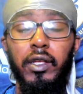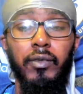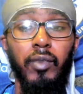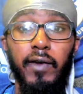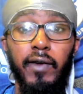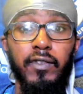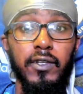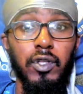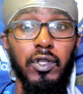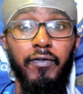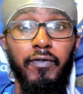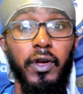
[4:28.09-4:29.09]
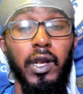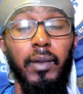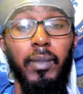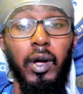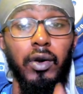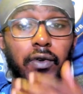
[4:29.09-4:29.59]
We have to start thinking
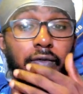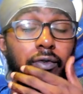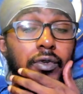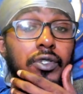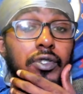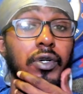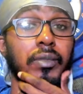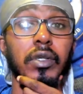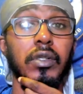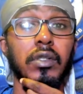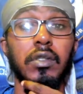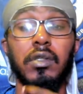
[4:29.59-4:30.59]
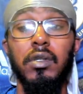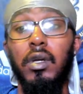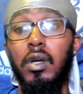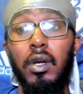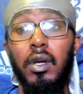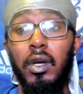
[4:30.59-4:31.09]
about the future, because
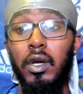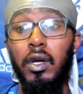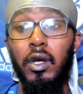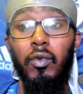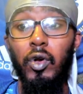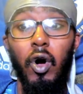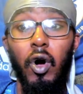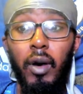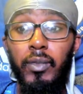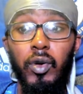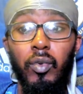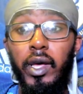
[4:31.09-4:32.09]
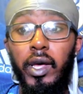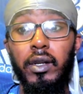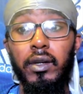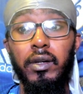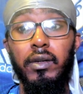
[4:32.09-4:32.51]
we can't be waiting.